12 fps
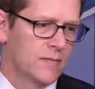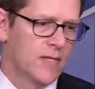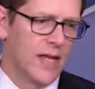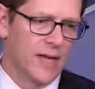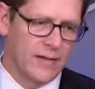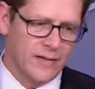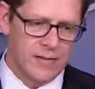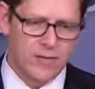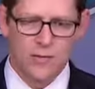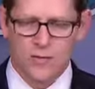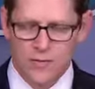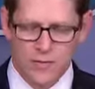led
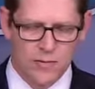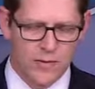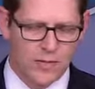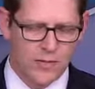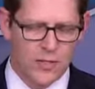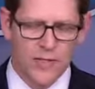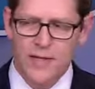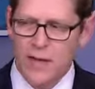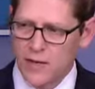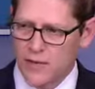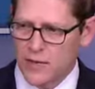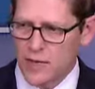to a
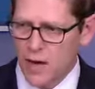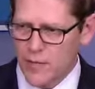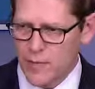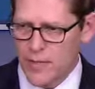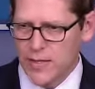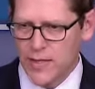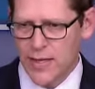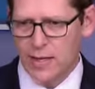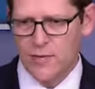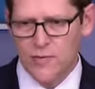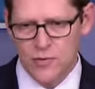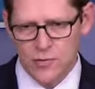shutdown of the government
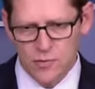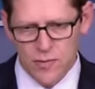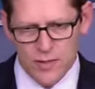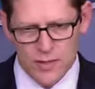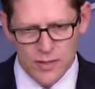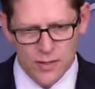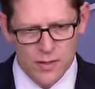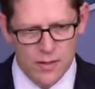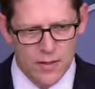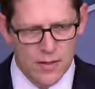and to the